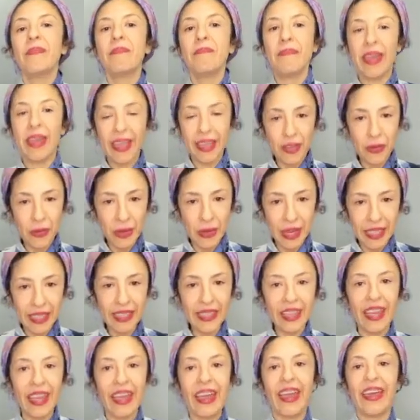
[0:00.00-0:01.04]
make
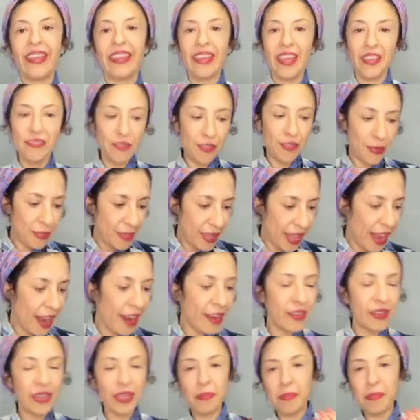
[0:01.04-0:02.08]
one, and then from
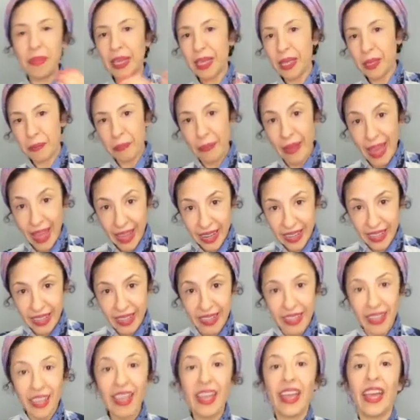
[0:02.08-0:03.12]
there you can make it
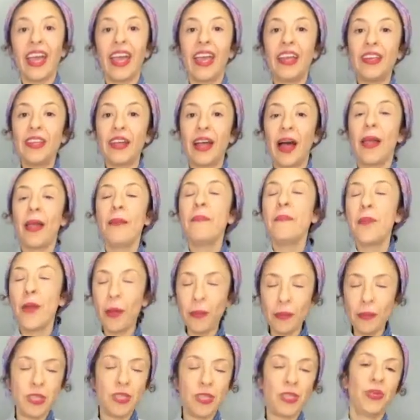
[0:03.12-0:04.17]
better. And I
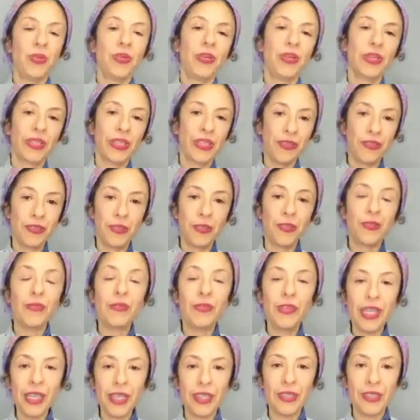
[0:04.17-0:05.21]
promise you, you're going to feel
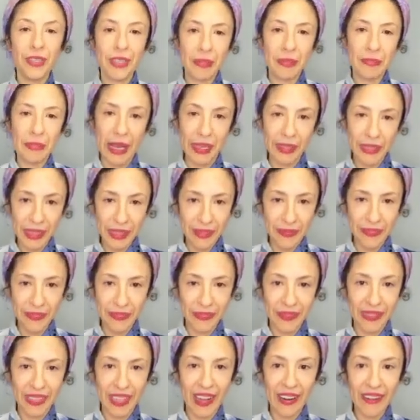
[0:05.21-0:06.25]
really good about it.
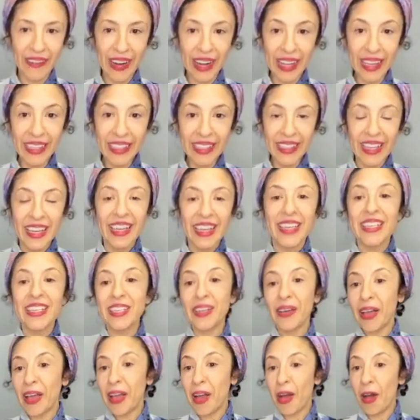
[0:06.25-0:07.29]
All right?
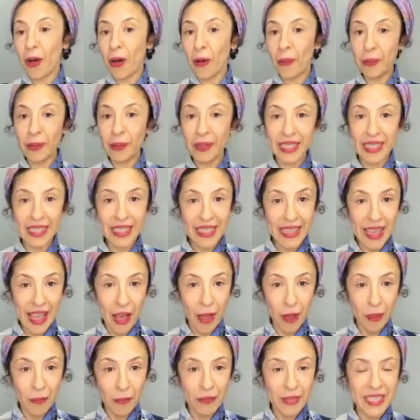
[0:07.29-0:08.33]
So I hope this
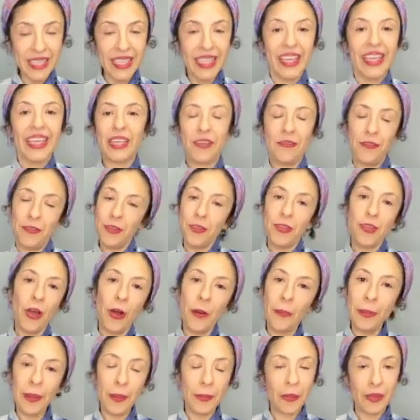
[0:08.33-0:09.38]
helps. If you
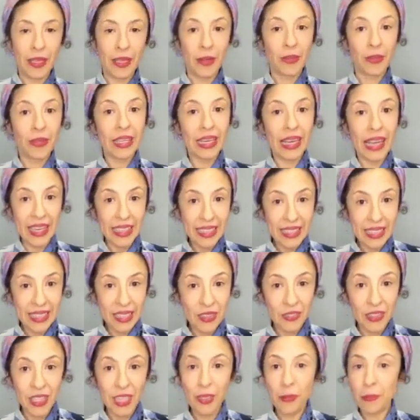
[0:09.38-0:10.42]
know people that would like
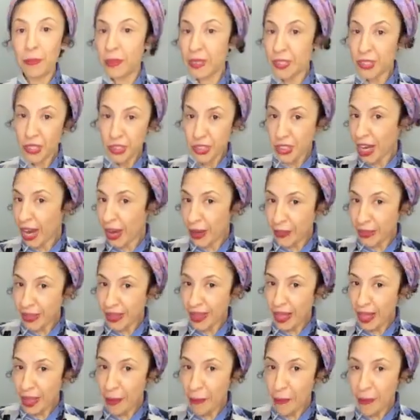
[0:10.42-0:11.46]
this video, please share
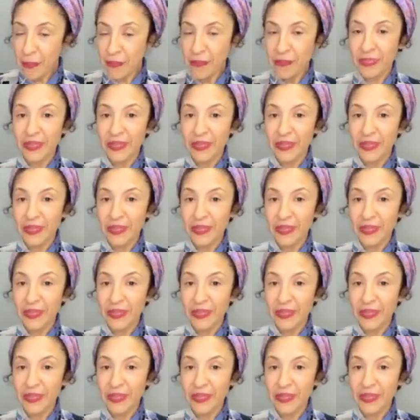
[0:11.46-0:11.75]
with them.